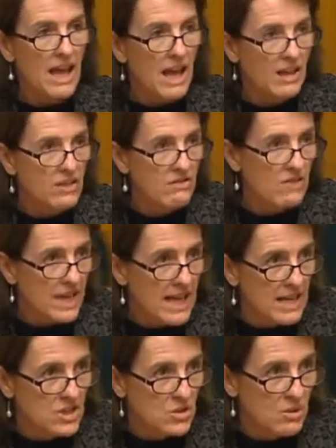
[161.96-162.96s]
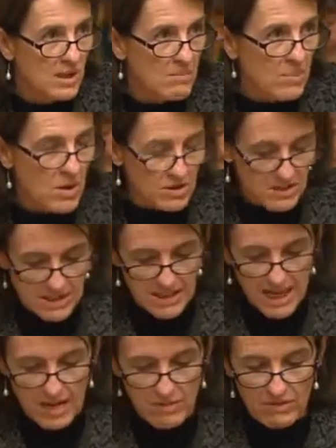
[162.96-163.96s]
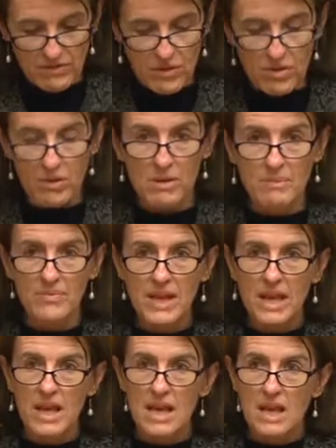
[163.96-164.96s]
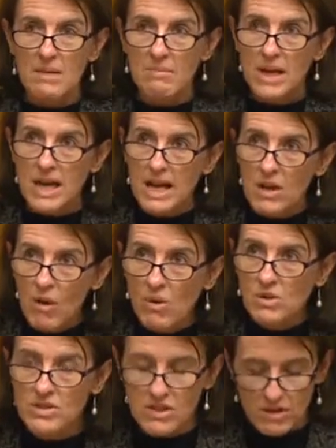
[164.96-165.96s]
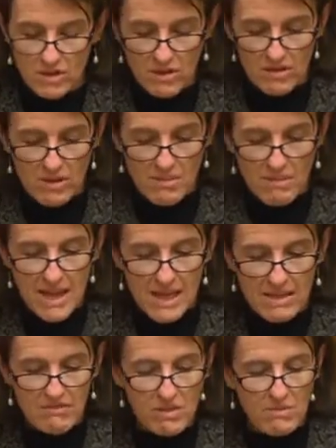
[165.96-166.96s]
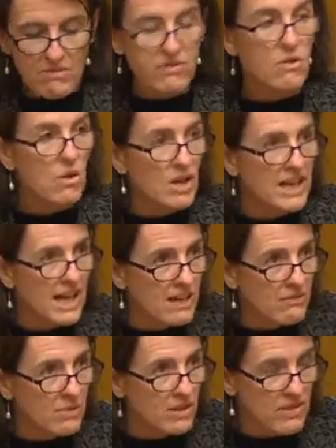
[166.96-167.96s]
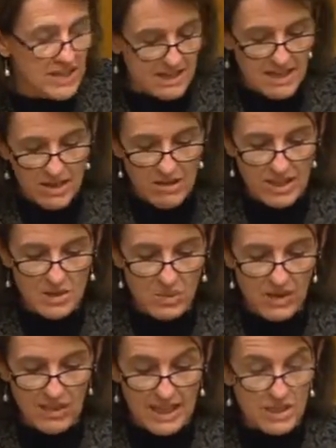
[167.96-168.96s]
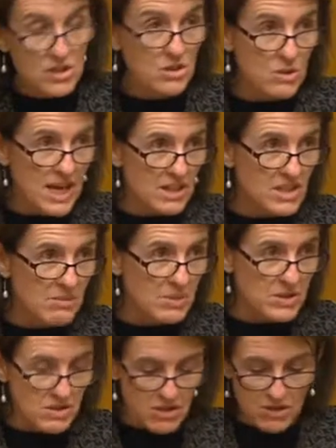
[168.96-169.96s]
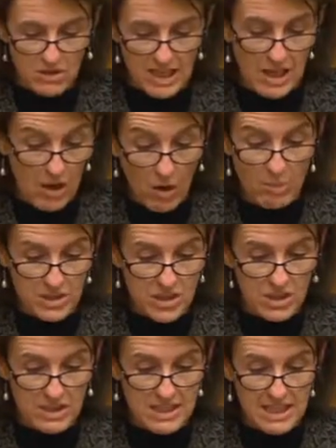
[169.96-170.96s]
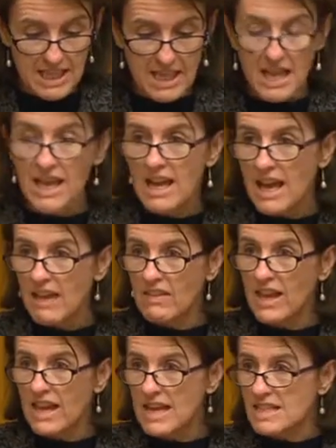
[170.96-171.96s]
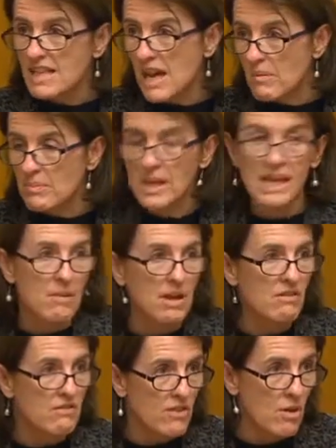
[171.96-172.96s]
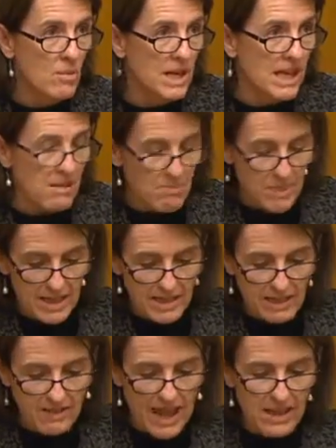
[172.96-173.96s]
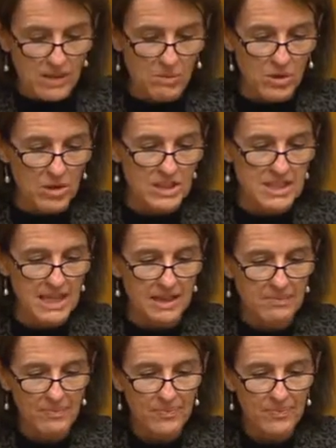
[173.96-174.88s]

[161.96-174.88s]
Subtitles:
and the financial impost, to name a few. But I also know that many of them fall in love with these areas when they do actually pursue the opportunity, and they end up becoming firmly embedded in that community.